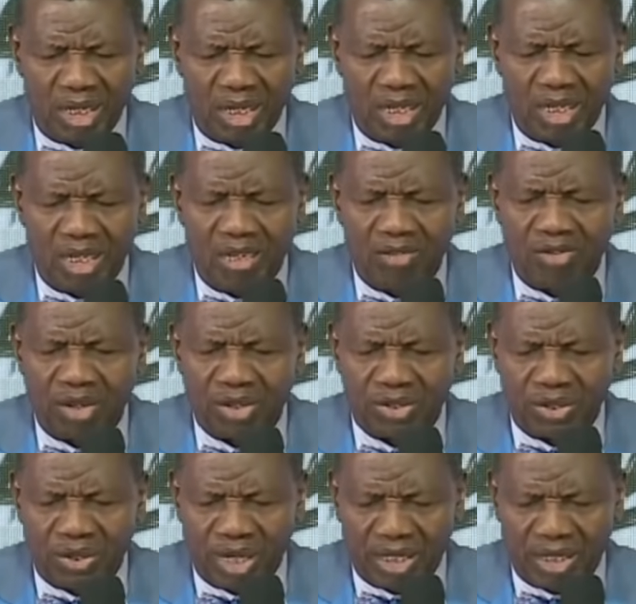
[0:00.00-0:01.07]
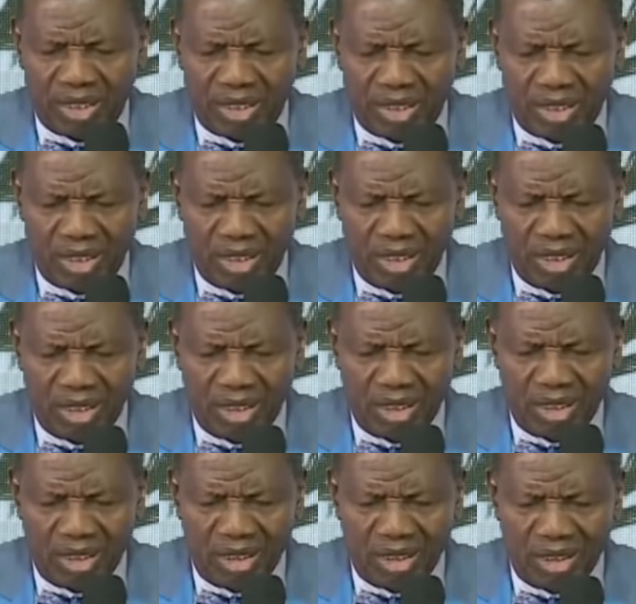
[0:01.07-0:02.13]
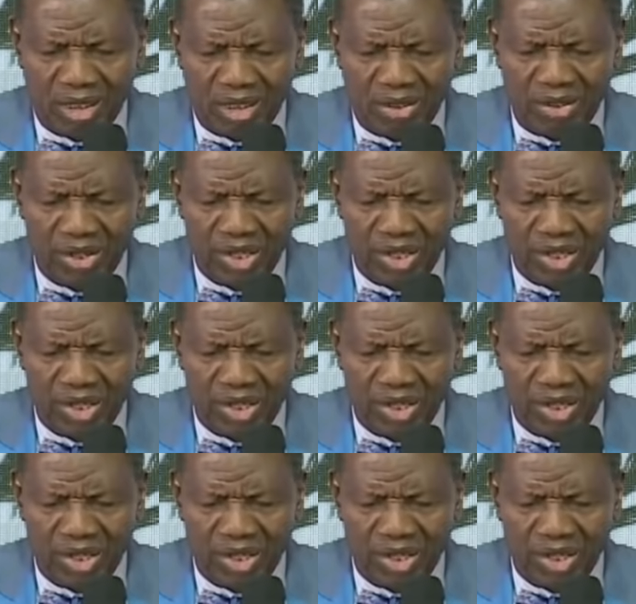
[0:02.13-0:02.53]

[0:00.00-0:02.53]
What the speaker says: And give us rest. Amen.